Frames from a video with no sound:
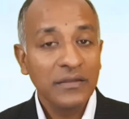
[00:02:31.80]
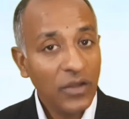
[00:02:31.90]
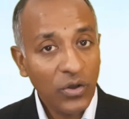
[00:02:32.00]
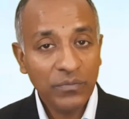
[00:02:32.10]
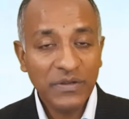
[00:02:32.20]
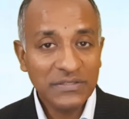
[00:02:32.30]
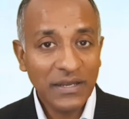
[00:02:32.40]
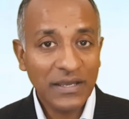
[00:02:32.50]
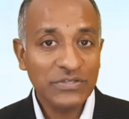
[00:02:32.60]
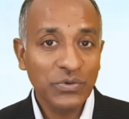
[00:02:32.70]
Now it brings the
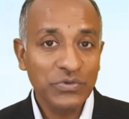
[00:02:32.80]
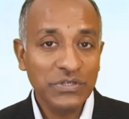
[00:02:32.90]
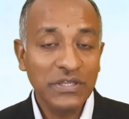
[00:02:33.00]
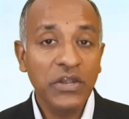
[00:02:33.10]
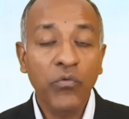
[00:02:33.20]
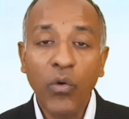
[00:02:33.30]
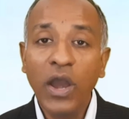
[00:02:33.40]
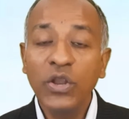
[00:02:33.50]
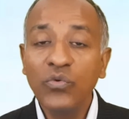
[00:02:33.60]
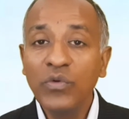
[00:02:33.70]
next question that
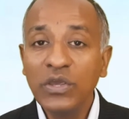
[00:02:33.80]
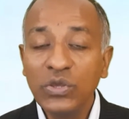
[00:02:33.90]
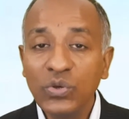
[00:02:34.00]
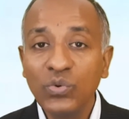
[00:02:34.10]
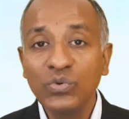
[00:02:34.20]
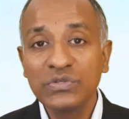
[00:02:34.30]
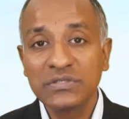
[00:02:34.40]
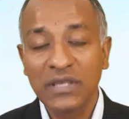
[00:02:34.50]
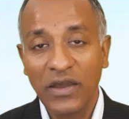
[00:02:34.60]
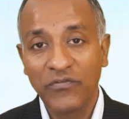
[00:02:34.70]
why do we
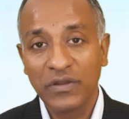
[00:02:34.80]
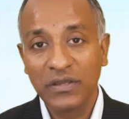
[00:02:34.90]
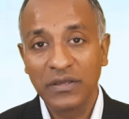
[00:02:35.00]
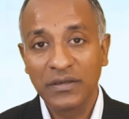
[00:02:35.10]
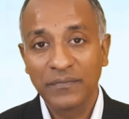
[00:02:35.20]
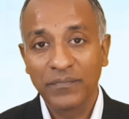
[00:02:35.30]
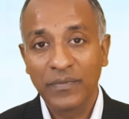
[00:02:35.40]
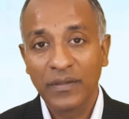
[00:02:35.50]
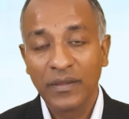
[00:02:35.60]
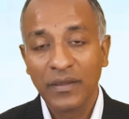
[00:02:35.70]
use FTA?
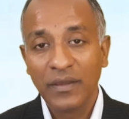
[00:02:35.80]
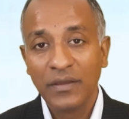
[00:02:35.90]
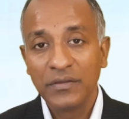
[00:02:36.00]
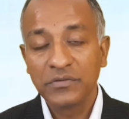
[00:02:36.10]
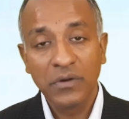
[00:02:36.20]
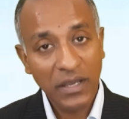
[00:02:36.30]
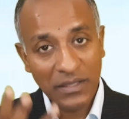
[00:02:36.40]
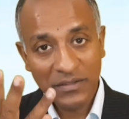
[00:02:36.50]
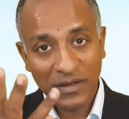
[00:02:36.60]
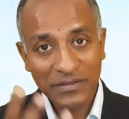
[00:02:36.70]
So
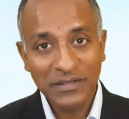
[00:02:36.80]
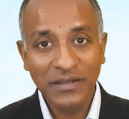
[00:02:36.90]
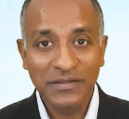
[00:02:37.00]
again, there are three